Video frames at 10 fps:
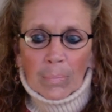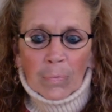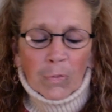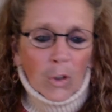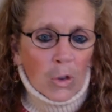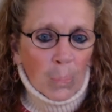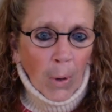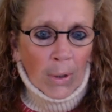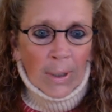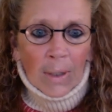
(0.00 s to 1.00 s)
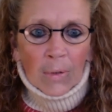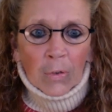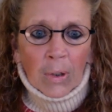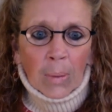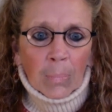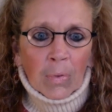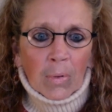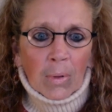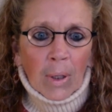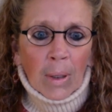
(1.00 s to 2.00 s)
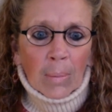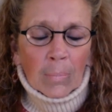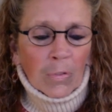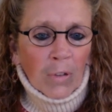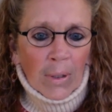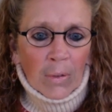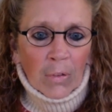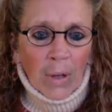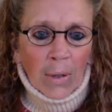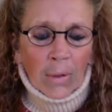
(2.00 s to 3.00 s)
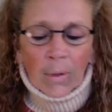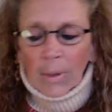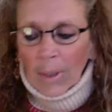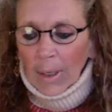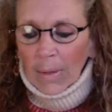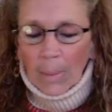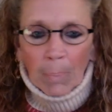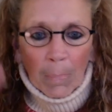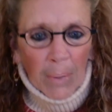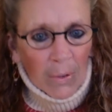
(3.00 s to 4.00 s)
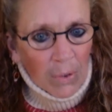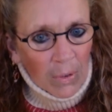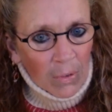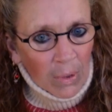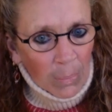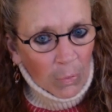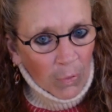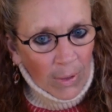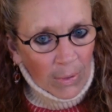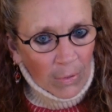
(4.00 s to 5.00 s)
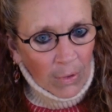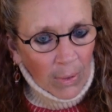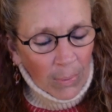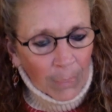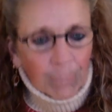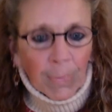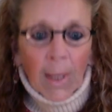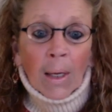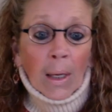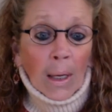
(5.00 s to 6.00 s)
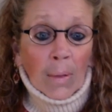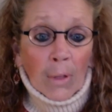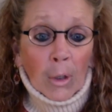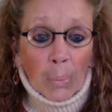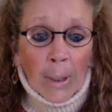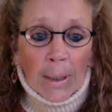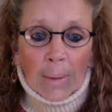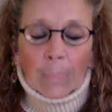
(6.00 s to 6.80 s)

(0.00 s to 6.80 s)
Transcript: first Bartonella seems front and center, and then Babesia seems front and center, and they're right.